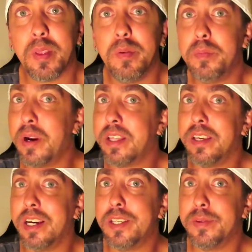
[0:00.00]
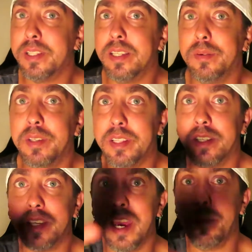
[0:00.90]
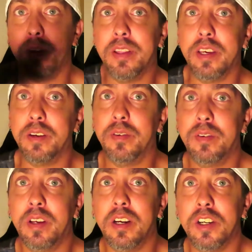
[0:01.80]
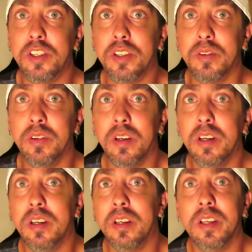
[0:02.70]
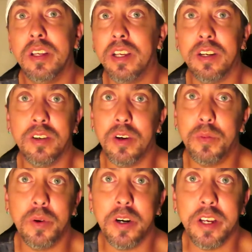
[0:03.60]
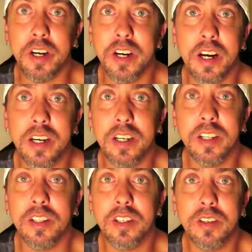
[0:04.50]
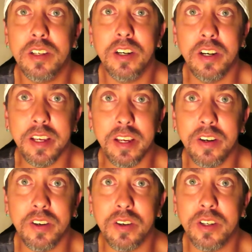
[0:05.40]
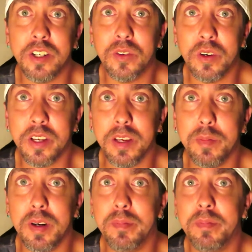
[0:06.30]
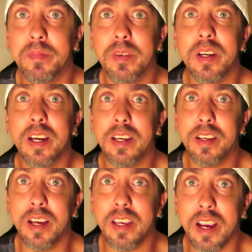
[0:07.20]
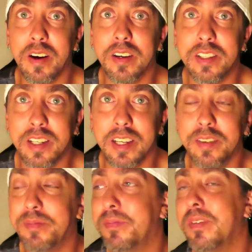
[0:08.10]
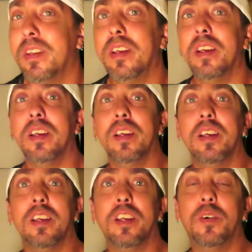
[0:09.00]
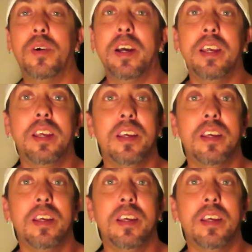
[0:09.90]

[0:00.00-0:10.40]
We'll break the ice with the, with this camera thing here soon. And don't worry, you're not gonna look nerdy or, or dorky, Mom. I, I guarantee it. You know why?